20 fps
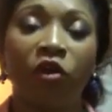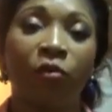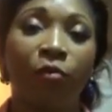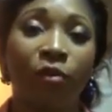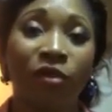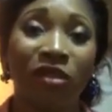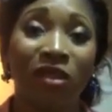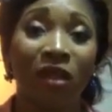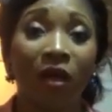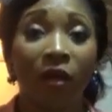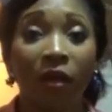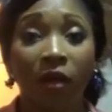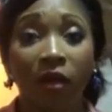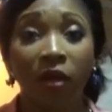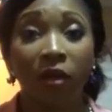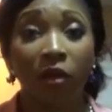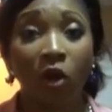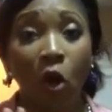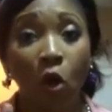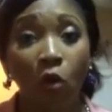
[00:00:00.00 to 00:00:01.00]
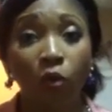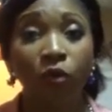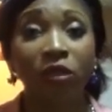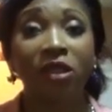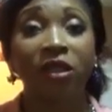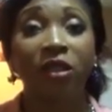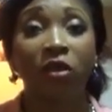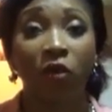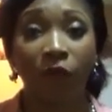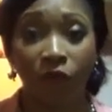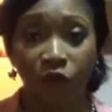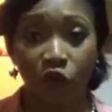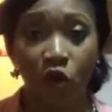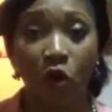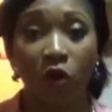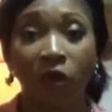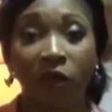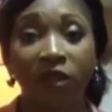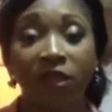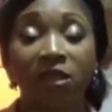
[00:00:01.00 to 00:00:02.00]
you're putting another coating of
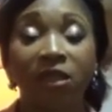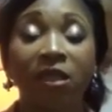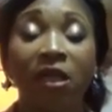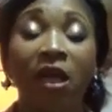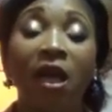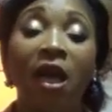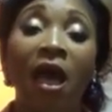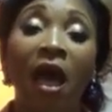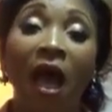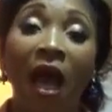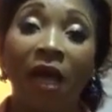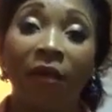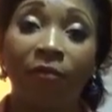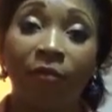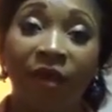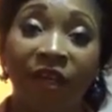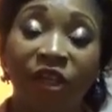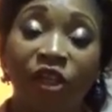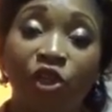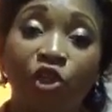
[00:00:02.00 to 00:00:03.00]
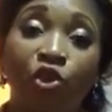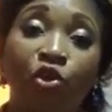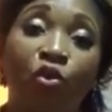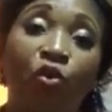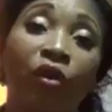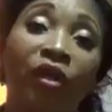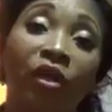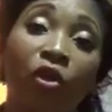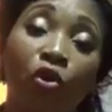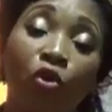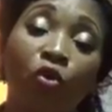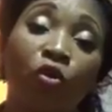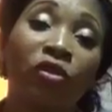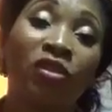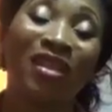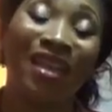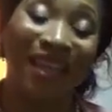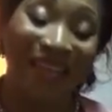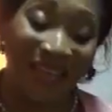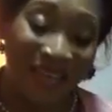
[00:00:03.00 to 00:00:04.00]
chocolate and making sure it
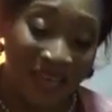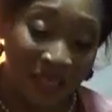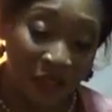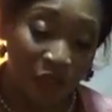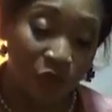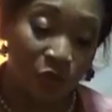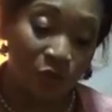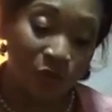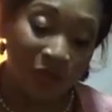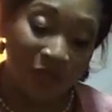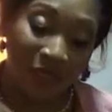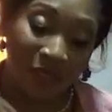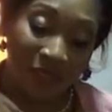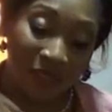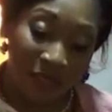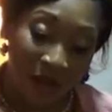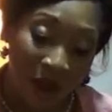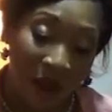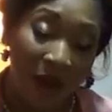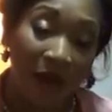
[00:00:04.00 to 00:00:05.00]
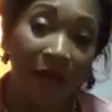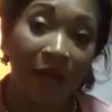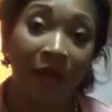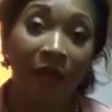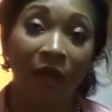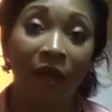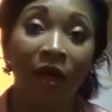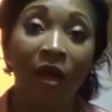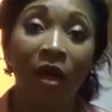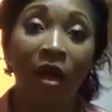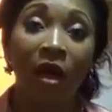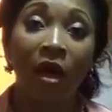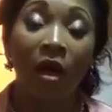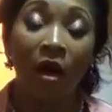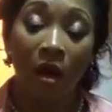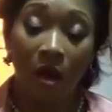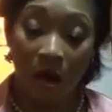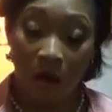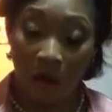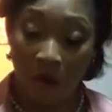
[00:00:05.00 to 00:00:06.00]
goes into the entire
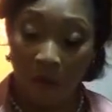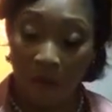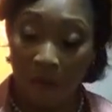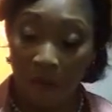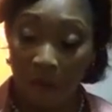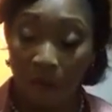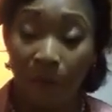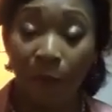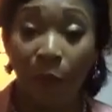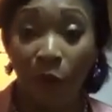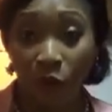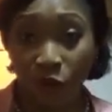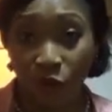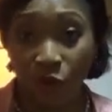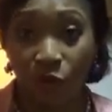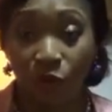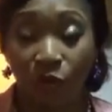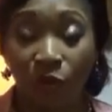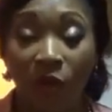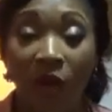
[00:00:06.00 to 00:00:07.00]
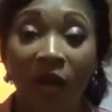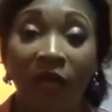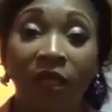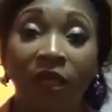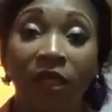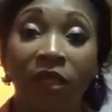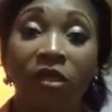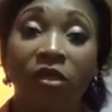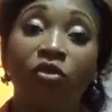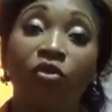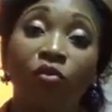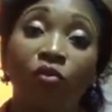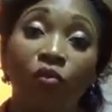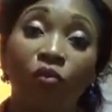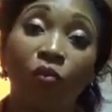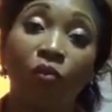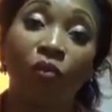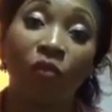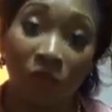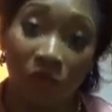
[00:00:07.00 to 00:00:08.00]
bottle, and then
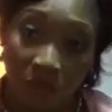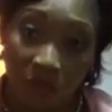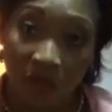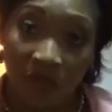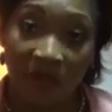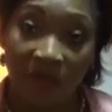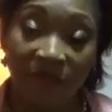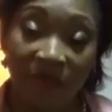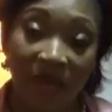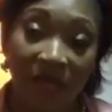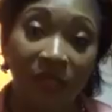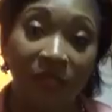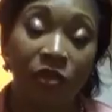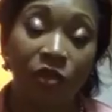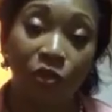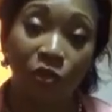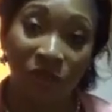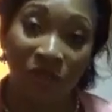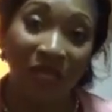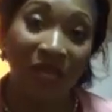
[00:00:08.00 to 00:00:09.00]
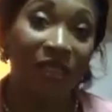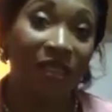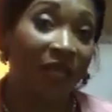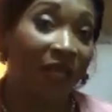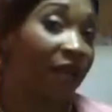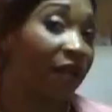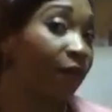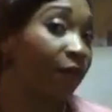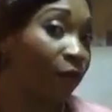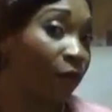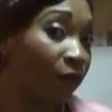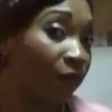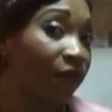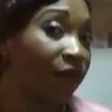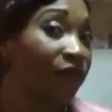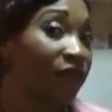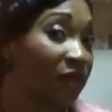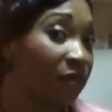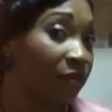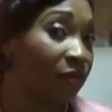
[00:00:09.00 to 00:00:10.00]
you leave that to set again for
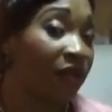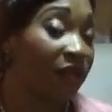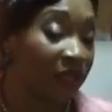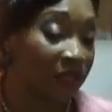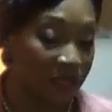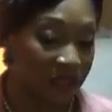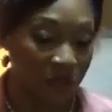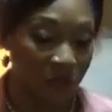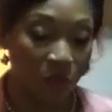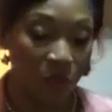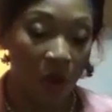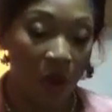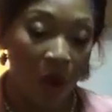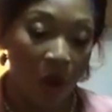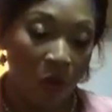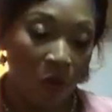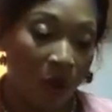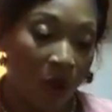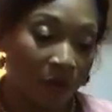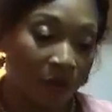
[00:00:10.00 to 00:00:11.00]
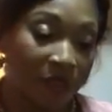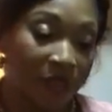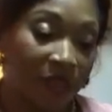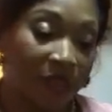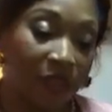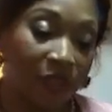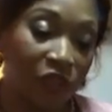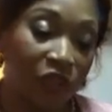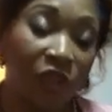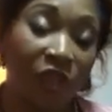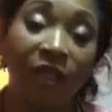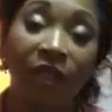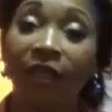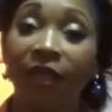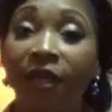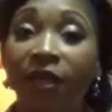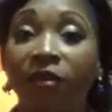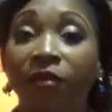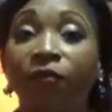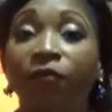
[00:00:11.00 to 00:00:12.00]
15 minutes. So while this is chilling
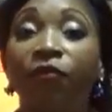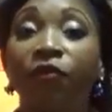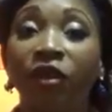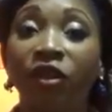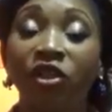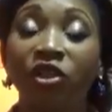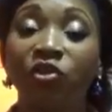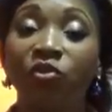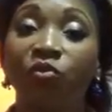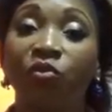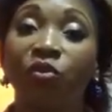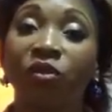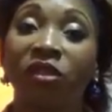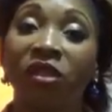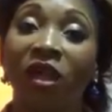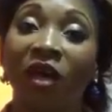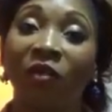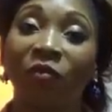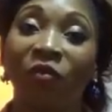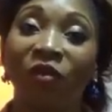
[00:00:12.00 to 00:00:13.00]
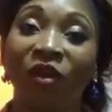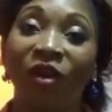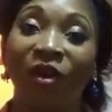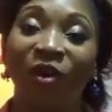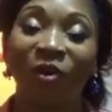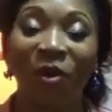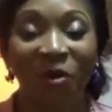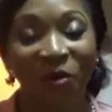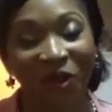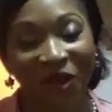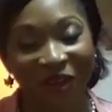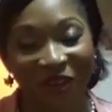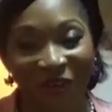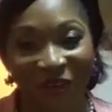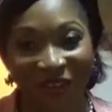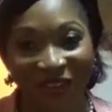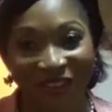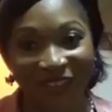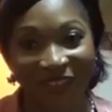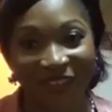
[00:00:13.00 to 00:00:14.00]
in the fridge, we'll start with our
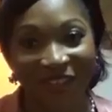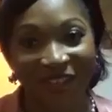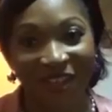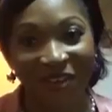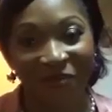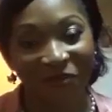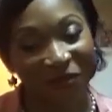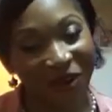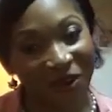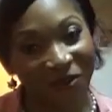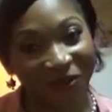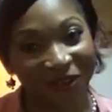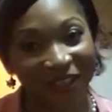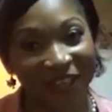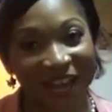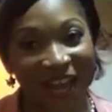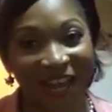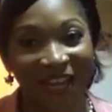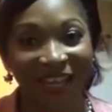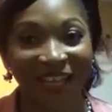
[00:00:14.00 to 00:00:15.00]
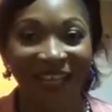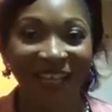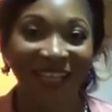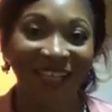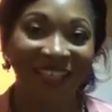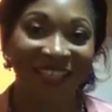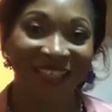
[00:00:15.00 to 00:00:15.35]
Coca-Cola flavored cake.